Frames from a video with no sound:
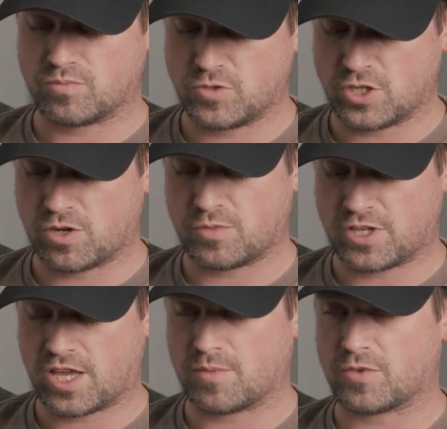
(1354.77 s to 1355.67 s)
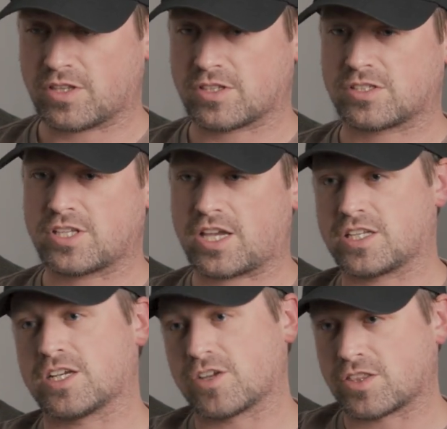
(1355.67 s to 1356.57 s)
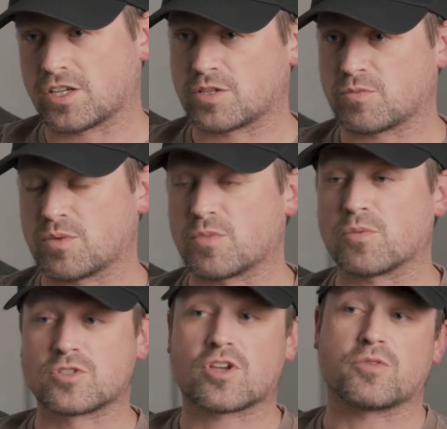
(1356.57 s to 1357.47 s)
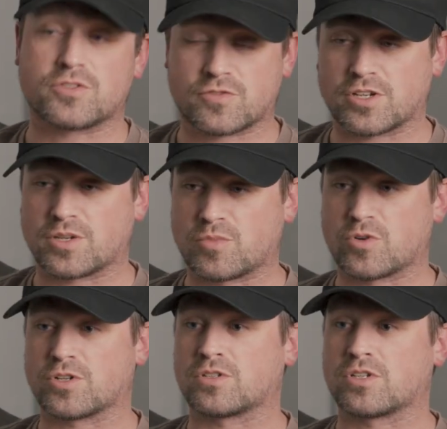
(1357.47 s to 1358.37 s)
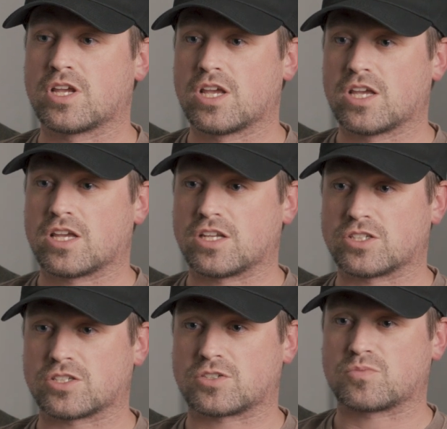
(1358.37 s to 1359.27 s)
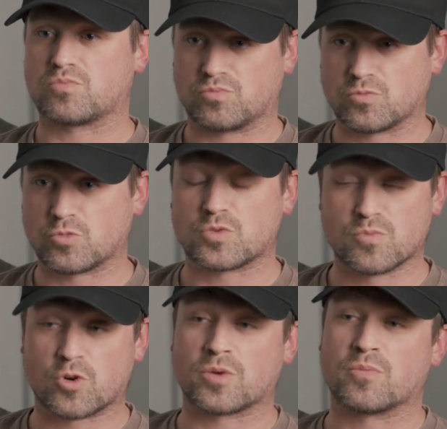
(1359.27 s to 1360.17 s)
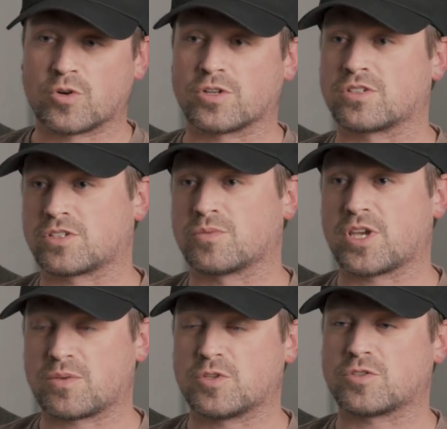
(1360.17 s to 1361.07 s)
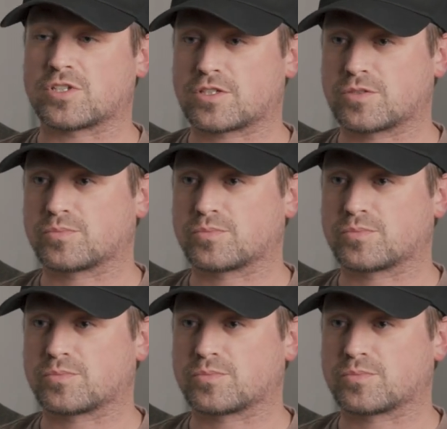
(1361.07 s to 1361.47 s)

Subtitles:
you know, became like the secondary thing to me, but was always very important. It just was more important to make music.